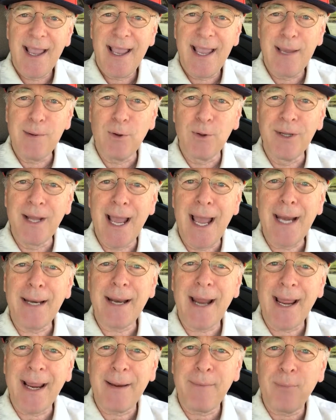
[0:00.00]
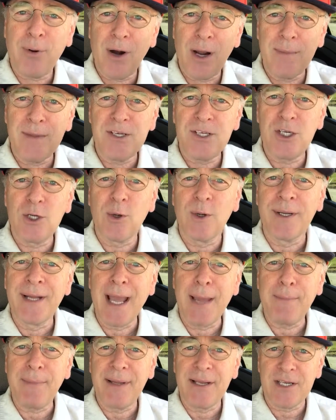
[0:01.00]
It will not, I promise you, will
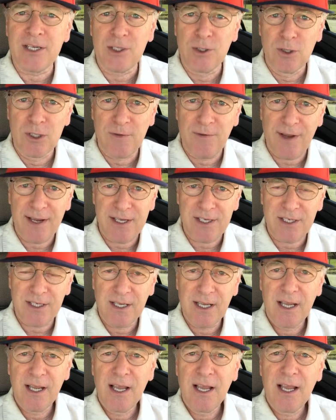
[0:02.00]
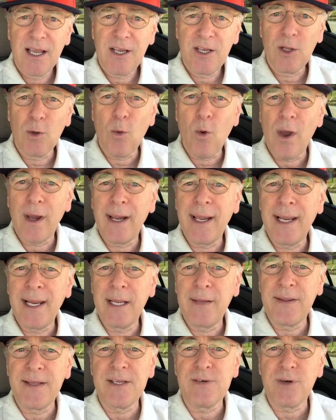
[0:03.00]
not be a snooze fest. You'll want to
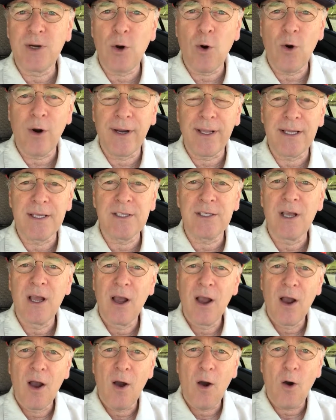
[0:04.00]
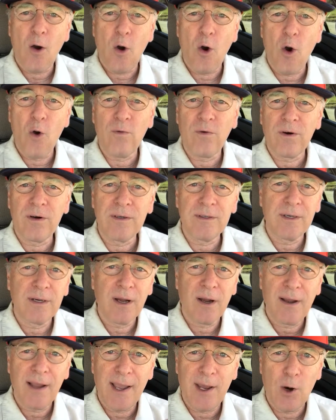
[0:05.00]
hear these recordings over
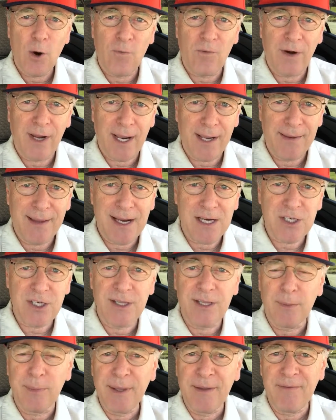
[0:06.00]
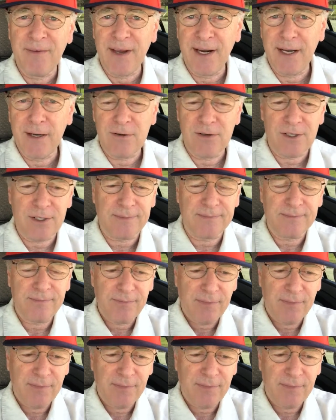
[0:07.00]
and over again. Actually, there'll be videos.